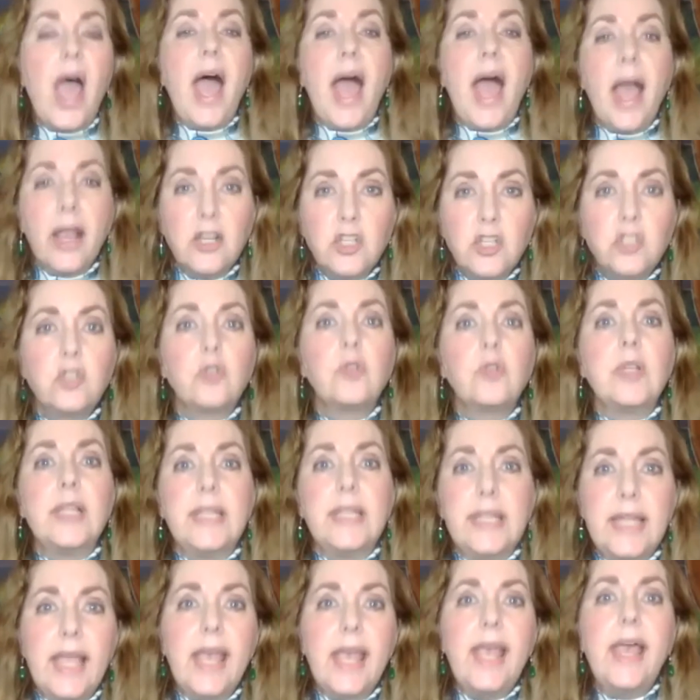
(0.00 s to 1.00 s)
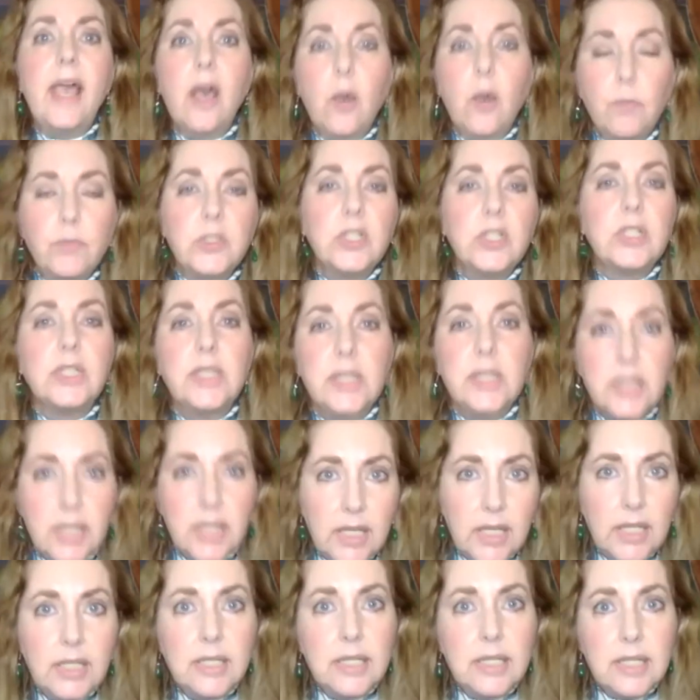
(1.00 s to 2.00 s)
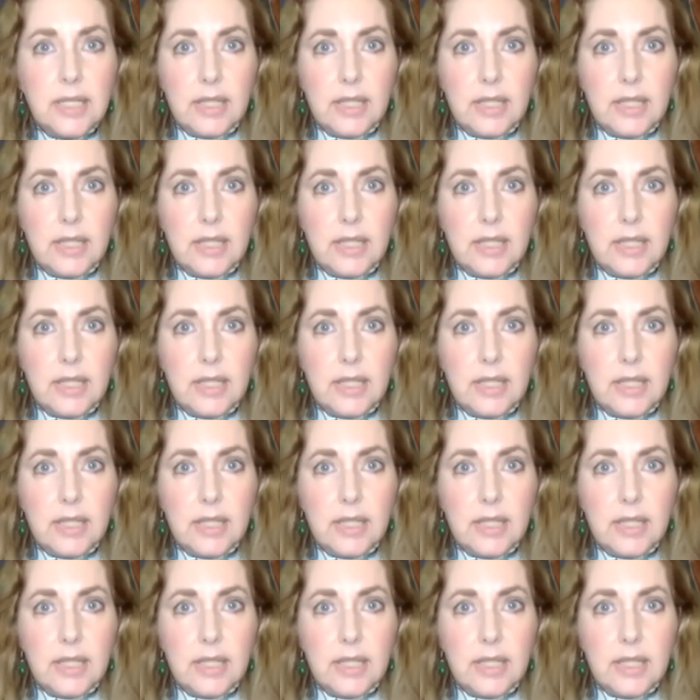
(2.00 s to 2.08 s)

actually helped lead